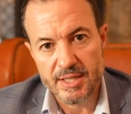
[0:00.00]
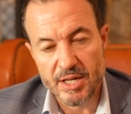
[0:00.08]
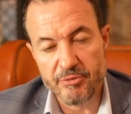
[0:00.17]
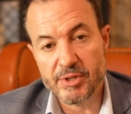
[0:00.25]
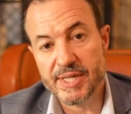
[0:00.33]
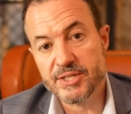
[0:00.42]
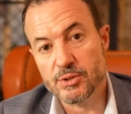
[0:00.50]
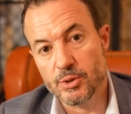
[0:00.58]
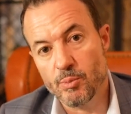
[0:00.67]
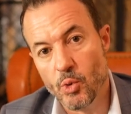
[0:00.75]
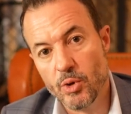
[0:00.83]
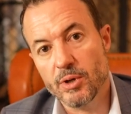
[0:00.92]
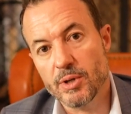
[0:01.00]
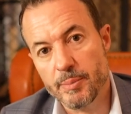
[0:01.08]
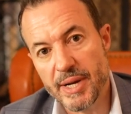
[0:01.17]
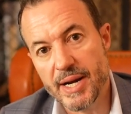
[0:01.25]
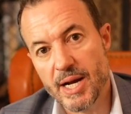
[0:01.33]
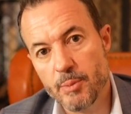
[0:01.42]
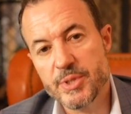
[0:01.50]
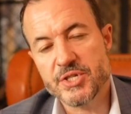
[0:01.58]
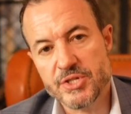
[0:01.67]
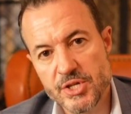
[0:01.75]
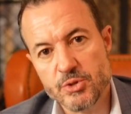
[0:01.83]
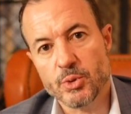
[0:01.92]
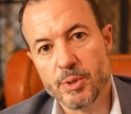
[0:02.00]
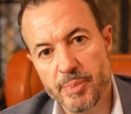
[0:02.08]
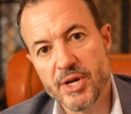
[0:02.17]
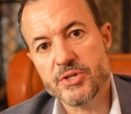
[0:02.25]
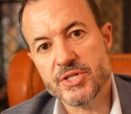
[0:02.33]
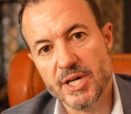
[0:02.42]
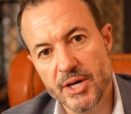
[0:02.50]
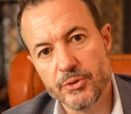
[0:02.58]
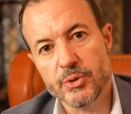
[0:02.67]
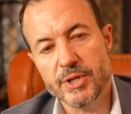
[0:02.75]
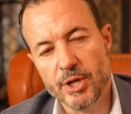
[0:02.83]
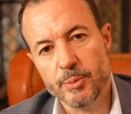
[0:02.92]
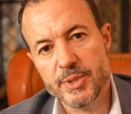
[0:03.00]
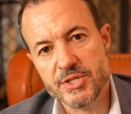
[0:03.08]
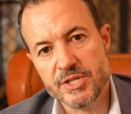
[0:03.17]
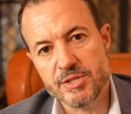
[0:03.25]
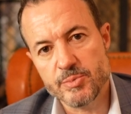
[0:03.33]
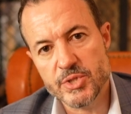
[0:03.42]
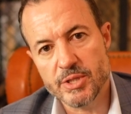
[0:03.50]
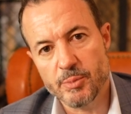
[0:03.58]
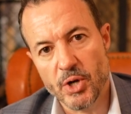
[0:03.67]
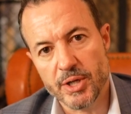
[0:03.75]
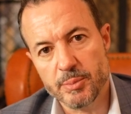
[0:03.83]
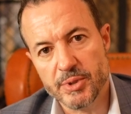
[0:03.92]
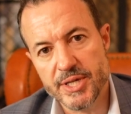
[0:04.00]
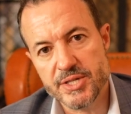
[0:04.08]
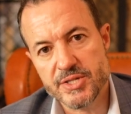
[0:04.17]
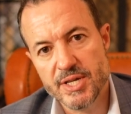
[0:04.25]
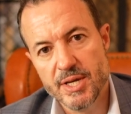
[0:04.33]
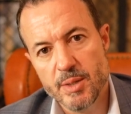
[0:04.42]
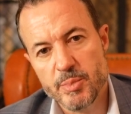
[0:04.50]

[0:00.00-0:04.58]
Now, if you'd like to learn more about how Business Central compares to other ERP systems in the marketplace,